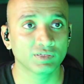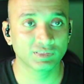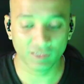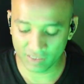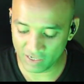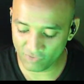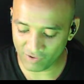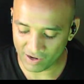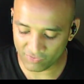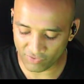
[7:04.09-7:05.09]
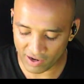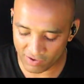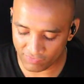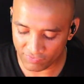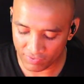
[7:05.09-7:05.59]
is a D flat
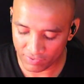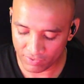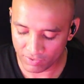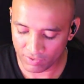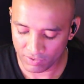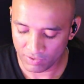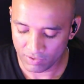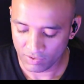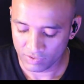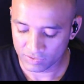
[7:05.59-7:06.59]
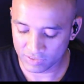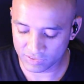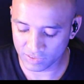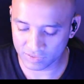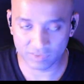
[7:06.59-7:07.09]
5. This
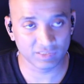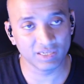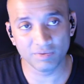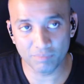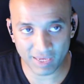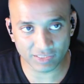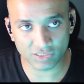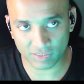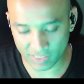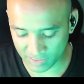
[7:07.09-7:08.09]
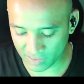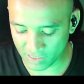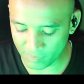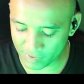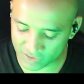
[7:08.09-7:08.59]
is a C major
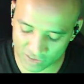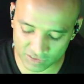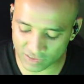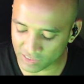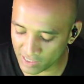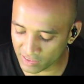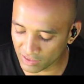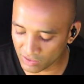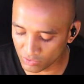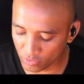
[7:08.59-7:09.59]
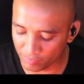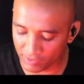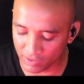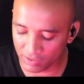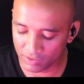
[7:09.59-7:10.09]
technically, but just the sa and ga, no
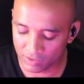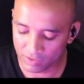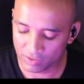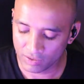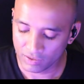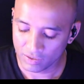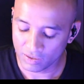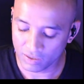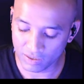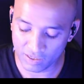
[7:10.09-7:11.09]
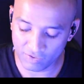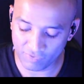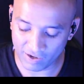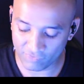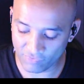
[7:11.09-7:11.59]
pa. A D
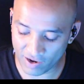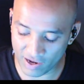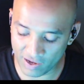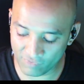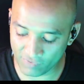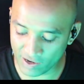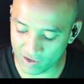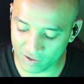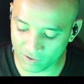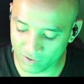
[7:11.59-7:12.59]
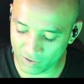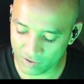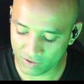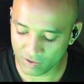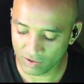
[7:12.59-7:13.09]
flat 5 and a
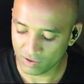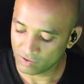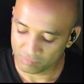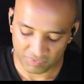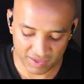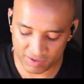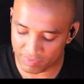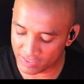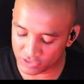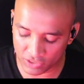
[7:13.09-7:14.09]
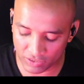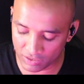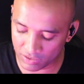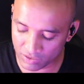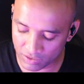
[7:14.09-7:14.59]
E
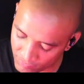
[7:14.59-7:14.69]
major,